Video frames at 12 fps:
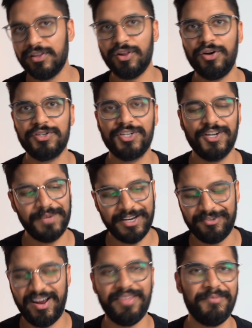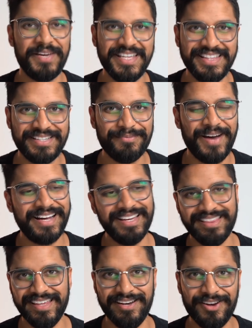the long term, I'd rather be in this
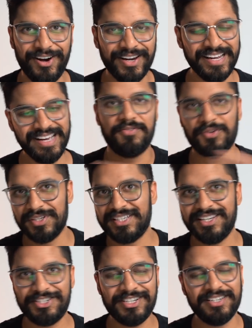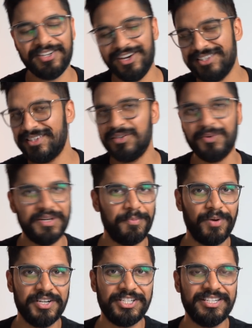market than not. If the recession turns into a
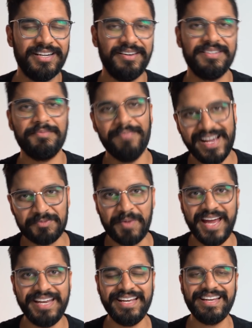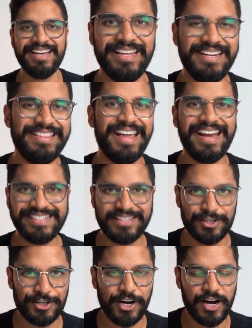depression and it's mass panic, then that is
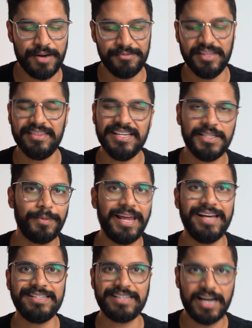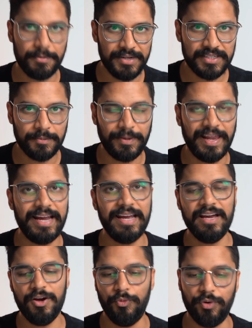the time that these plans come into
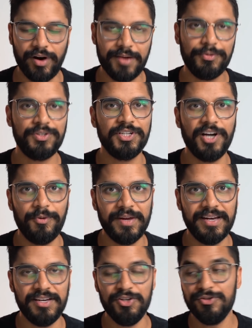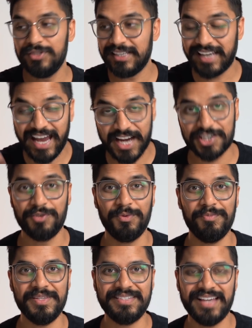play. We're able to go in and use the cash that
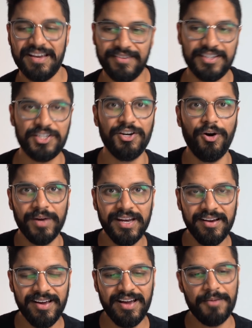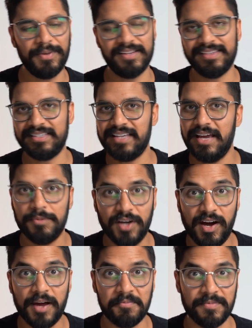we've been saving to go in, but at the same
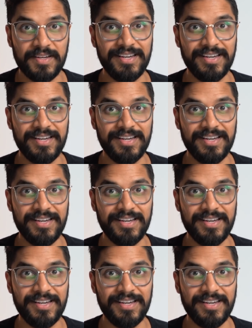time,